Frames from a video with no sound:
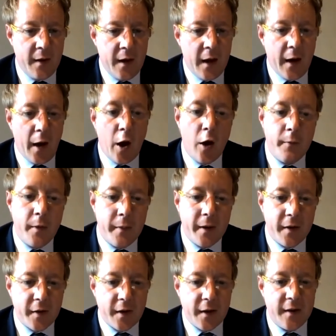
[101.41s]
and I hope the
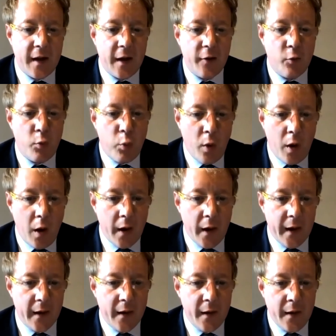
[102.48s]
Minister can tell us why